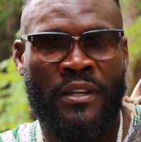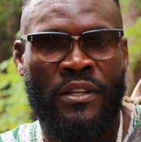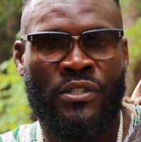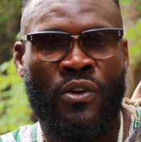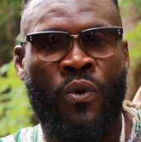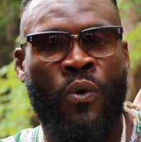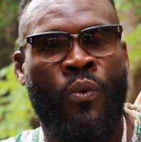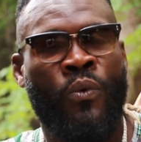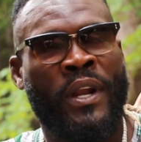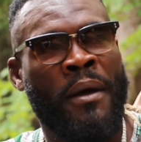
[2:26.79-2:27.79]
So
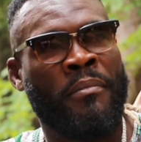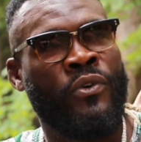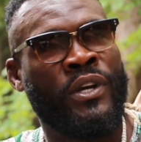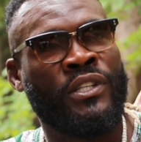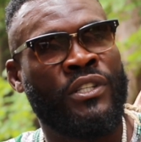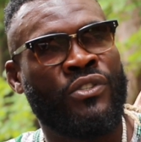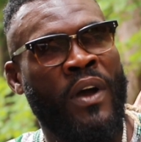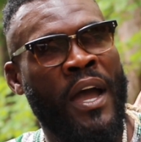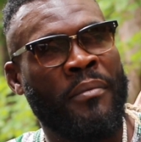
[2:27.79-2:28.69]
what I'm going to describe